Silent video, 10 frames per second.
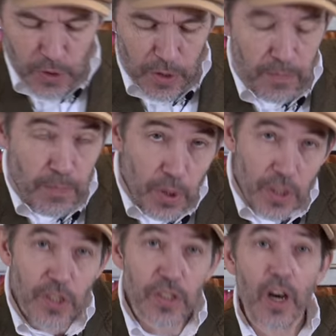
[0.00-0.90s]
you can pull
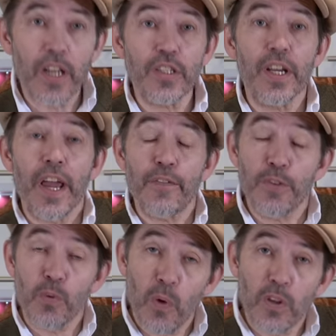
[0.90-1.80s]
this tighter
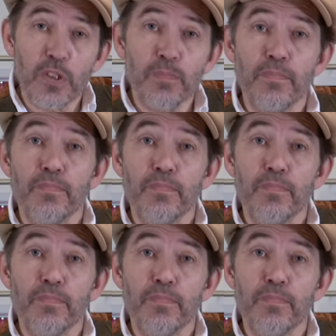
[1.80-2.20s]
if you want,